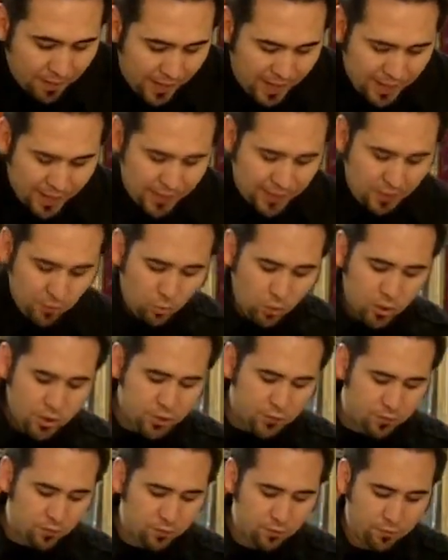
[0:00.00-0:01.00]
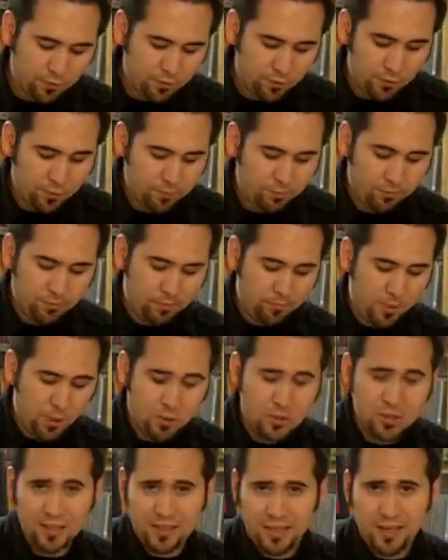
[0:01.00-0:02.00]
it works for
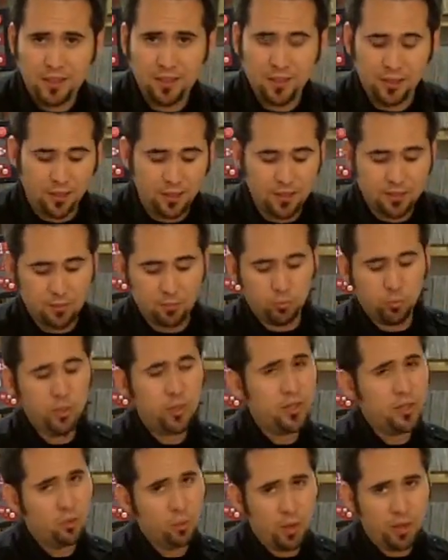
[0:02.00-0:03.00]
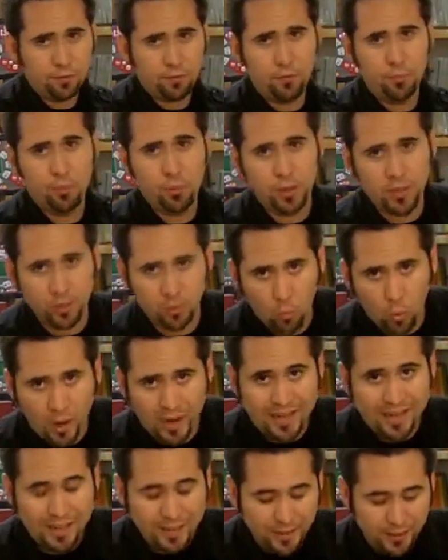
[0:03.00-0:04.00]
mostly anything. It's really great for printing
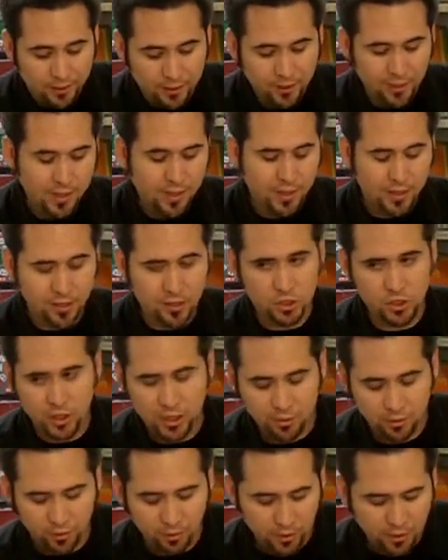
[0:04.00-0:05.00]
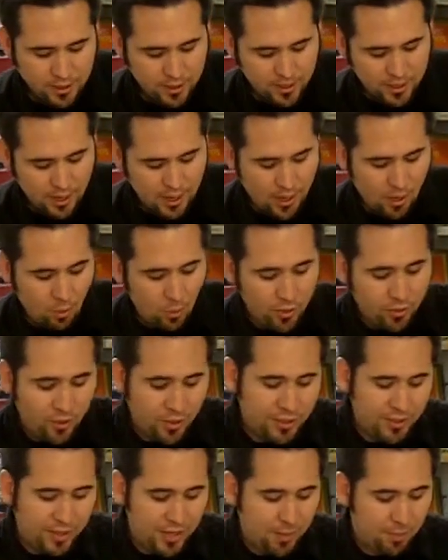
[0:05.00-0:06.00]
white ink in general. One
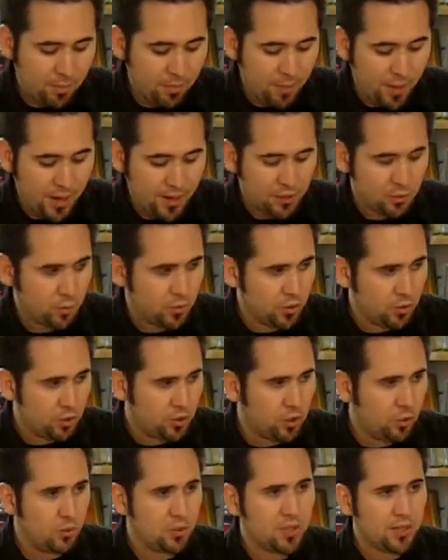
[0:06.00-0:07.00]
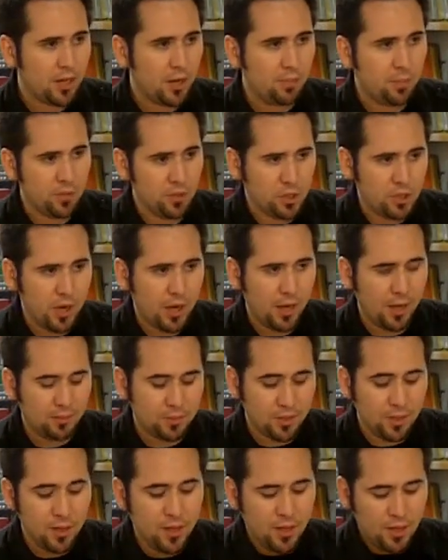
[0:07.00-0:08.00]
thing to keep in mind is when you do set up your
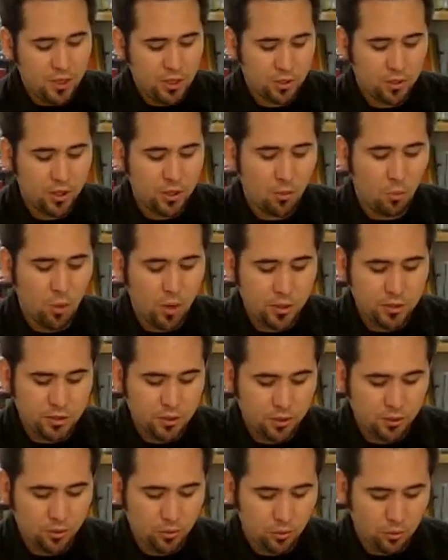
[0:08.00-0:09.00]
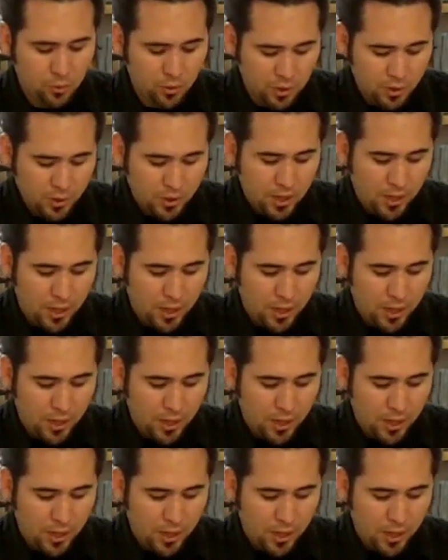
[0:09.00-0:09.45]
jobs, you're going to want to